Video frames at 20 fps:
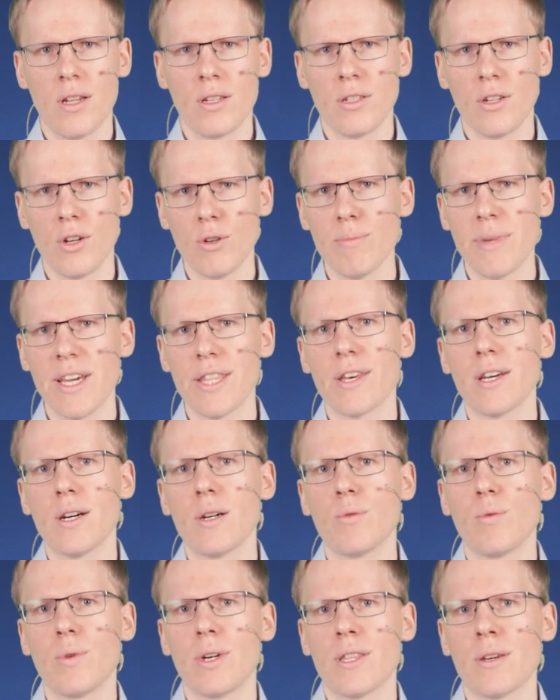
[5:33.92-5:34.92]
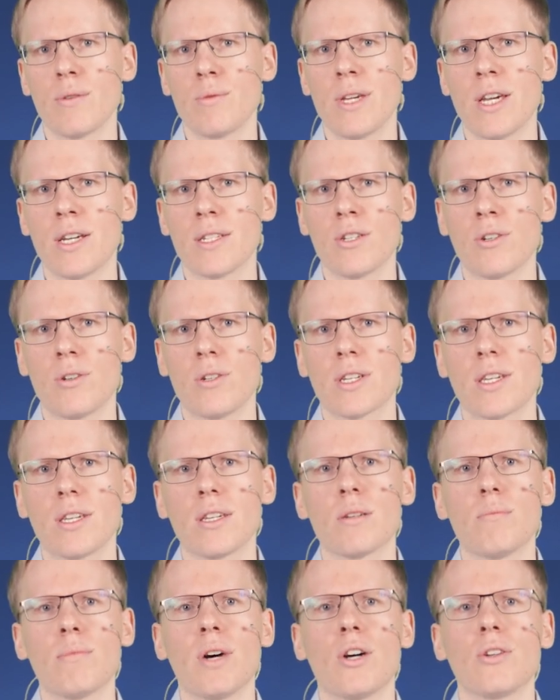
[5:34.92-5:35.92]
No matter whether we are
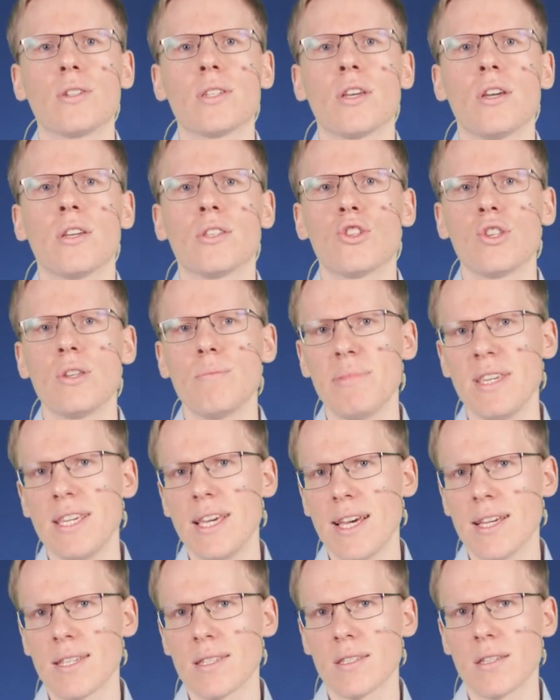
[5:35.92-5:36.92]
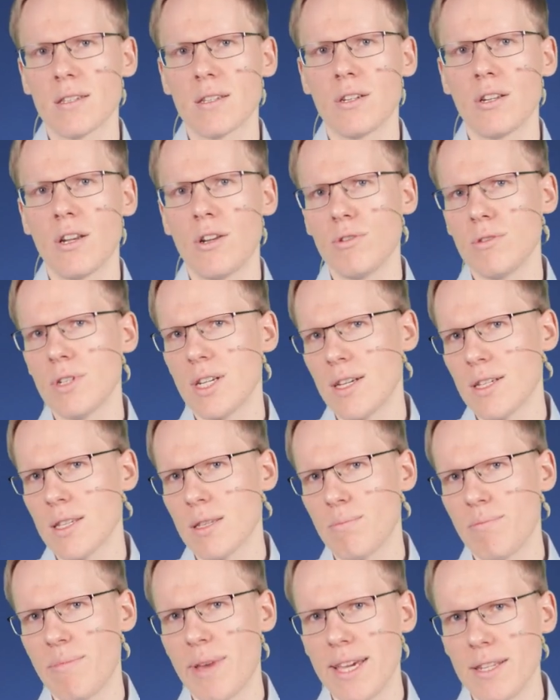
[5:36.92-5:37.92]
talking about GPS,
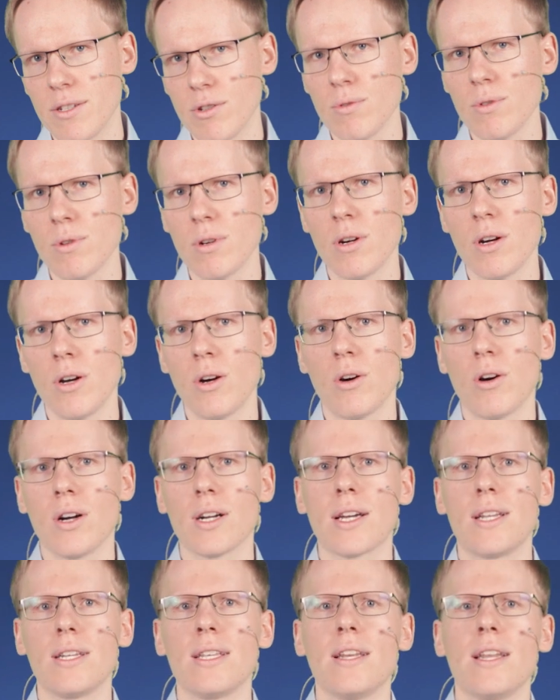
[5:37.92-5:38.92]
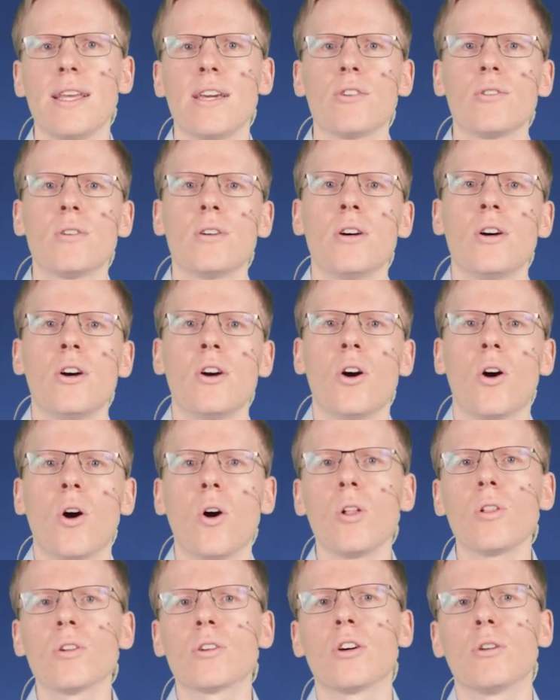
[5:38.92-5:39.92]
GLONASS, Beidou, or Galileo,
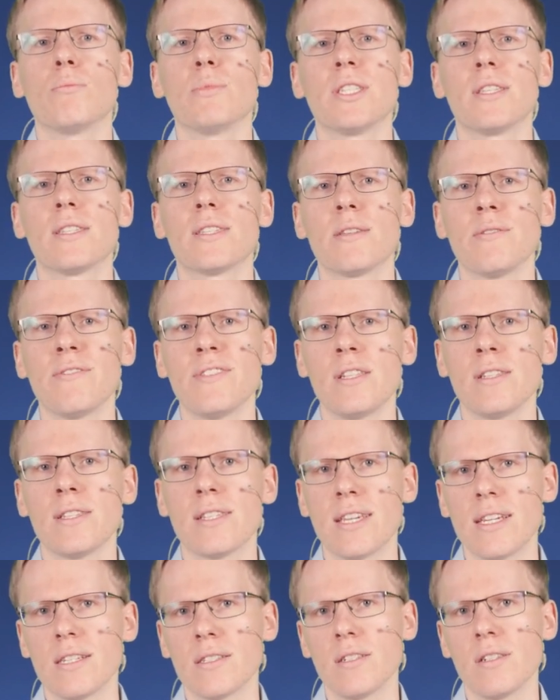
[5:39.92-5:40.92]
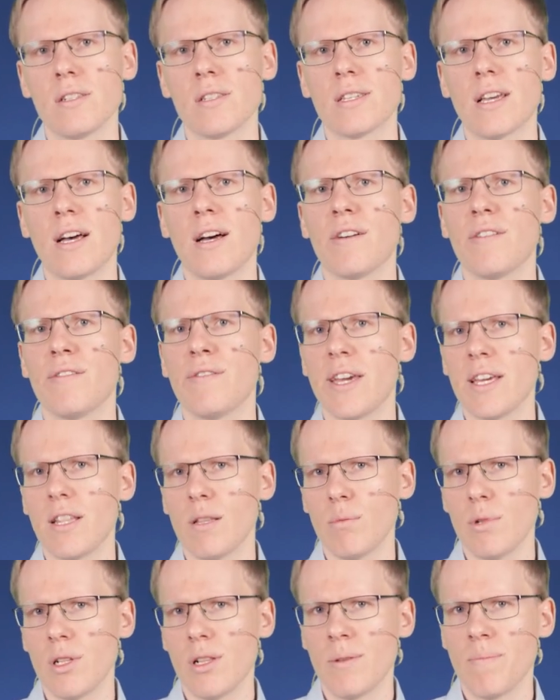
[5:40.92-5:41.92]
all common civil signals are
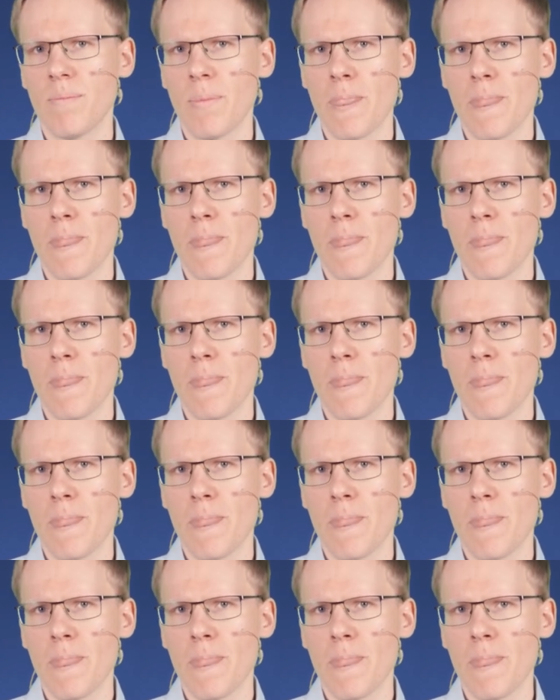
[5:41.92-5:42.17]
available.